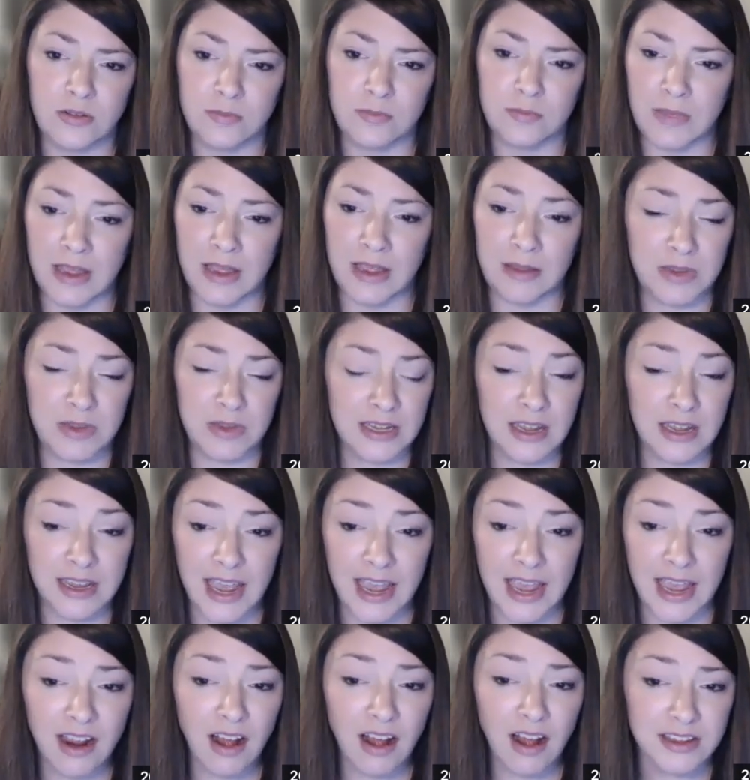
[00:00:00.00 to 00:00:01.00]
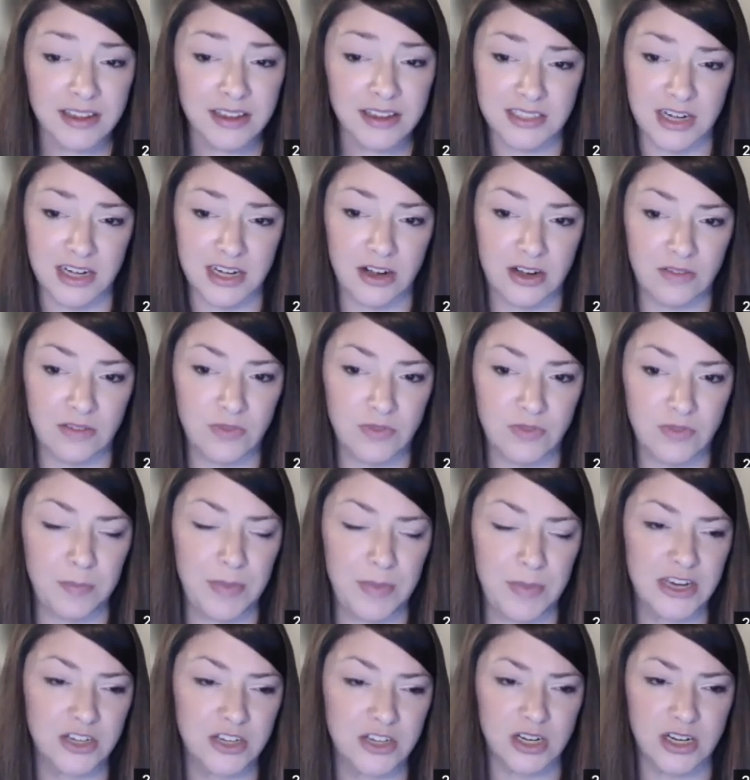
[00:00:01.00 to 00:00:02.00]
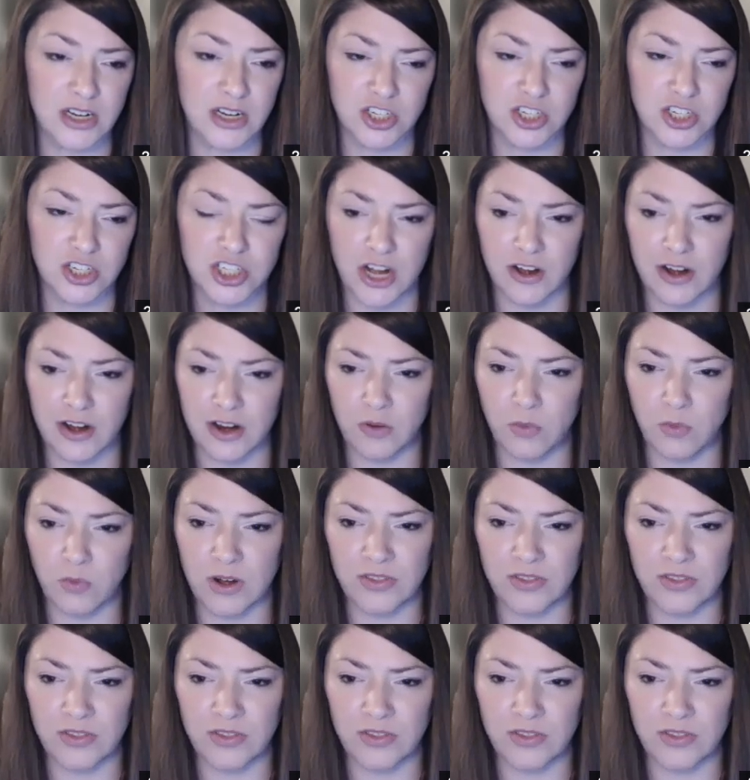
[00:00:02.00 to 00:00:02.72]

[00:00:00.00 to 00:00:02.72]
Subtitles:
might be a chaos narrative that a patient is sharing,